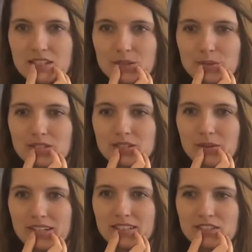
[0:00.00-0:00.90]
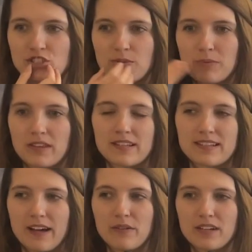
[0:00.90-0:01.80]
use so I can ship things
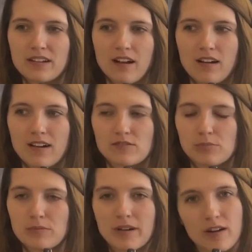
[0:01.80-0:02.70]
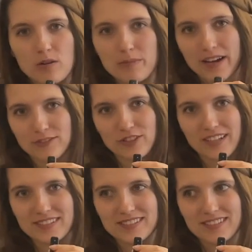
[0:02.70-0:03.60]
out and not have to put my home
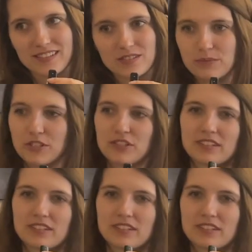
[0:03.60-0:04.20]
address as the return